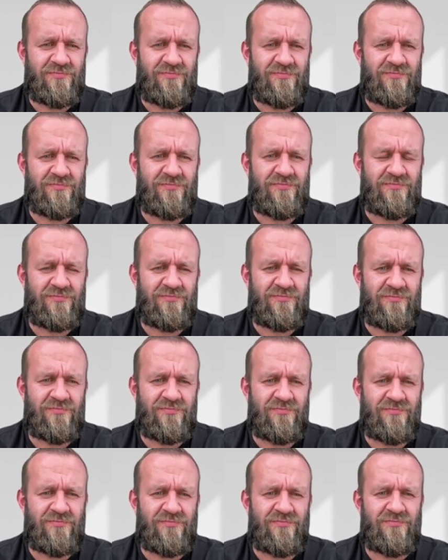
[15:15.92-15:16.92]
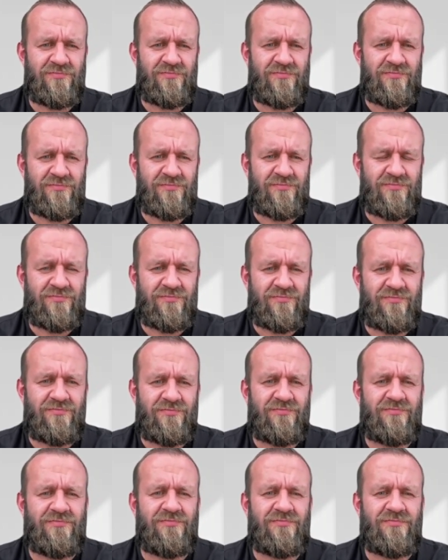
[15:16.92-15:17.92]

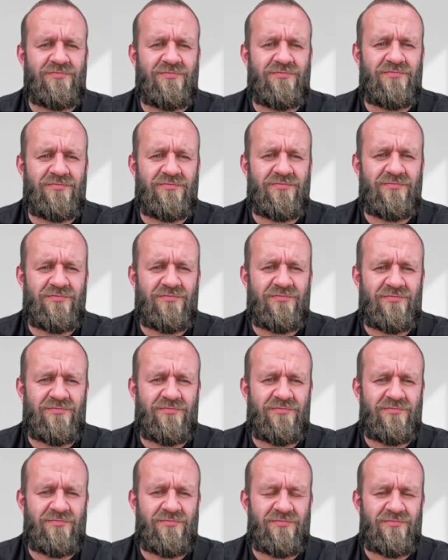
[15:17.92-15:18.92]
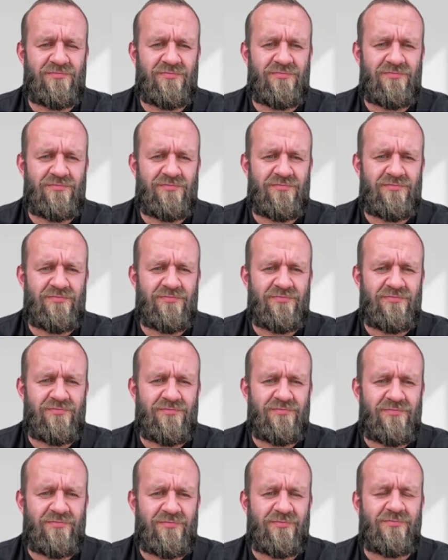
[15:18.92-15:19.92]

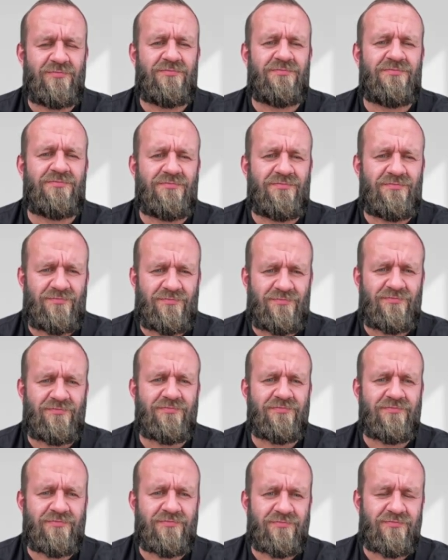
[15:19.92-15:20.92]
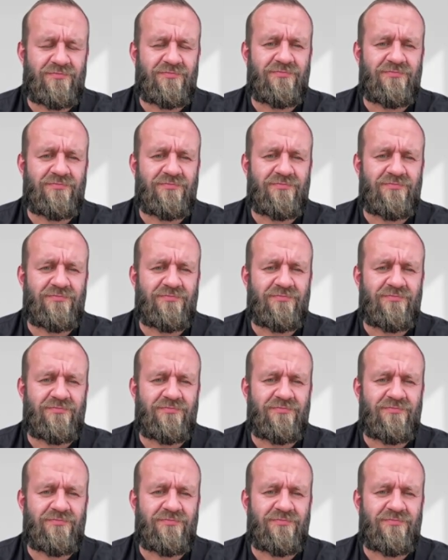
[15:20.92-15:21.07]
The person shown says nothing.